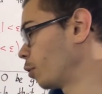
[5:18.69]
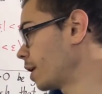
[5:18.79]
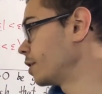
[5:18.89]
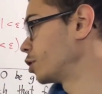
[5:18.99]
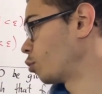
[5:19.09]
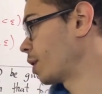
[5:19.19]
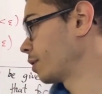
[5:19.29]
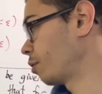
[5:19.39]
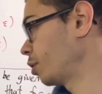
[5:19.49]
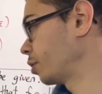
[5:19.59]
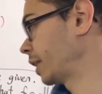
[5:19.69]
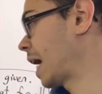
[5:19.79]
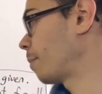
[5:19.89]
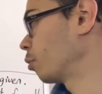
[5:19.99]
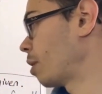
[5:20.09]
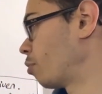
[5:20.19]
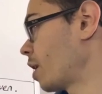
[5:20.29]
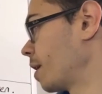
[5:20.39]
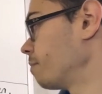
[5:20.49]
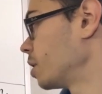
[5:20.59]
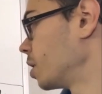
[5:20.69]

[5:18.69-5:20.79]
N is greater than or equal to capital N prime,